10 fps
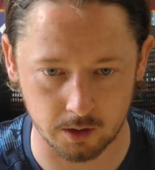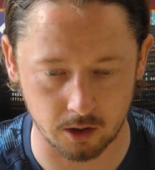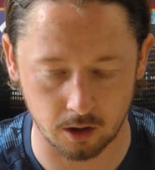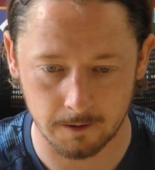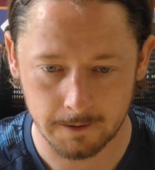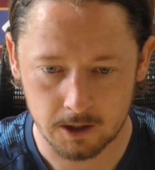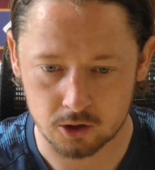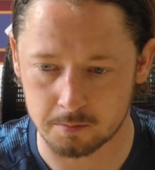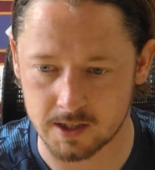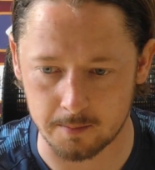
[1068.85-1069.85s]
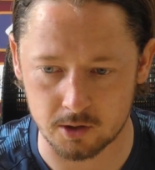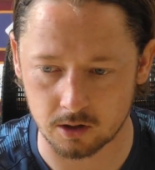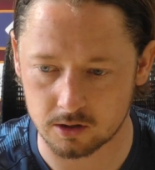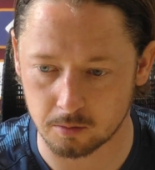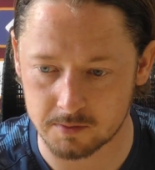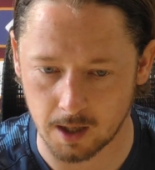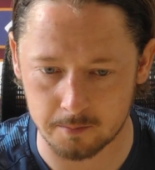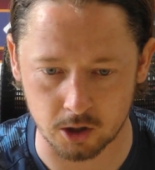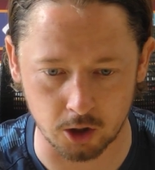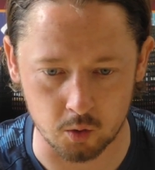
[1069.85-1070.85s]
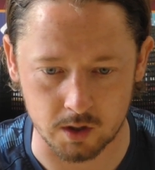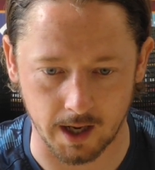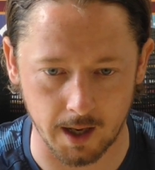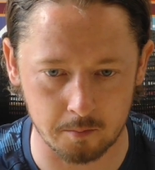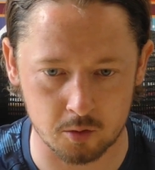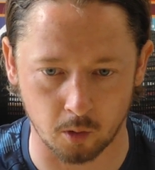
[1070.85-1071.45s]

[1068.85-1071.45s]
You know, sometimes you lose games,